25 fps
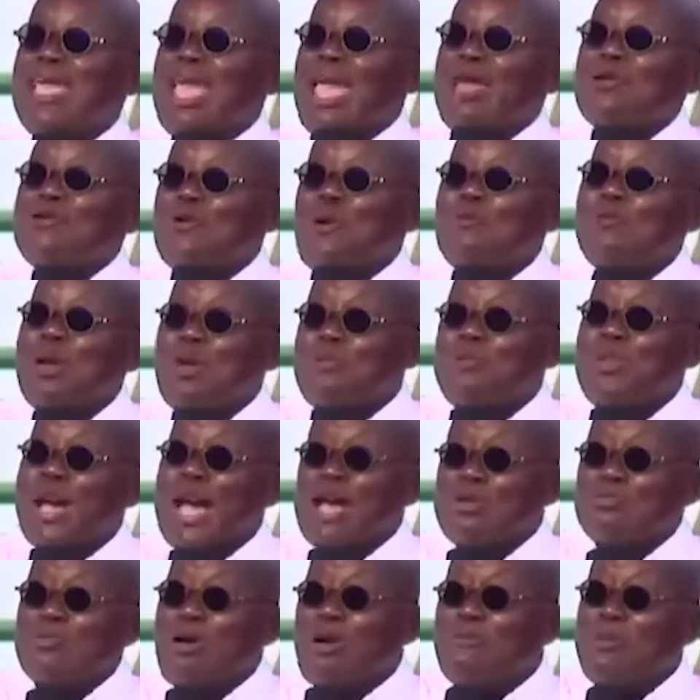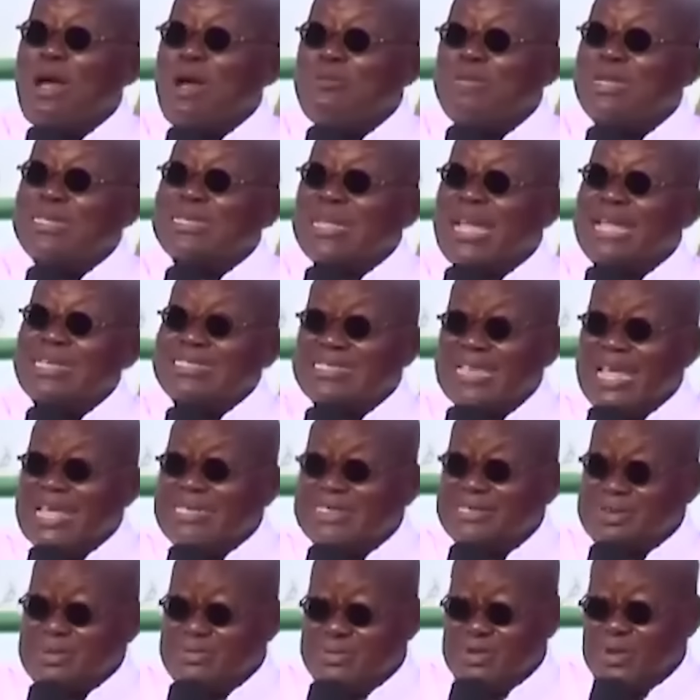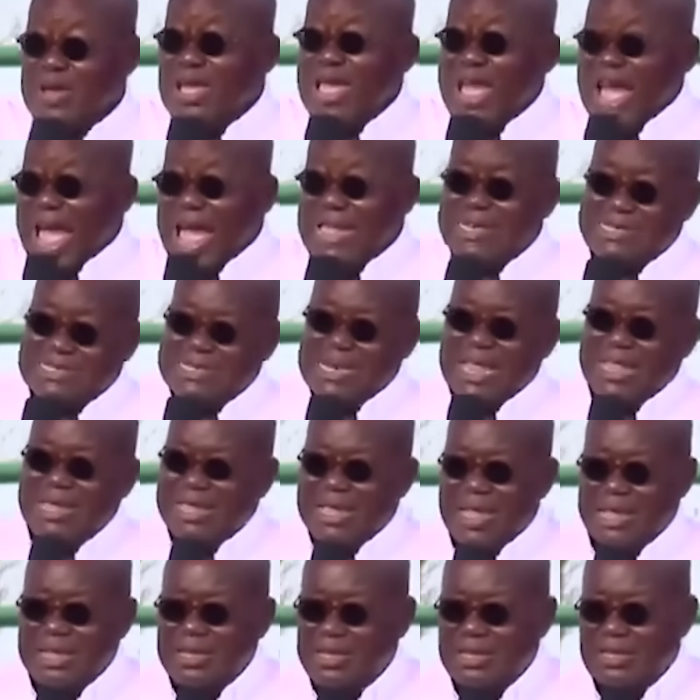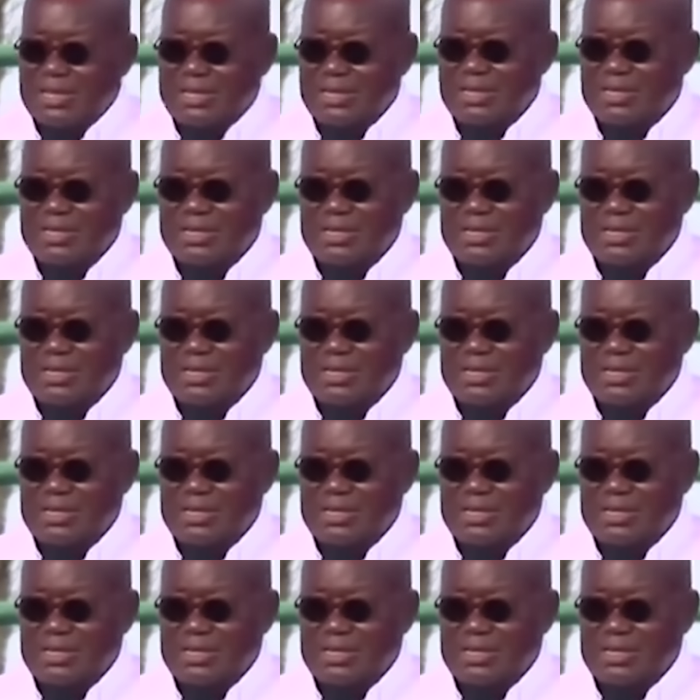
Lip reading: and Obeba, no Babet Kasa, I'd say.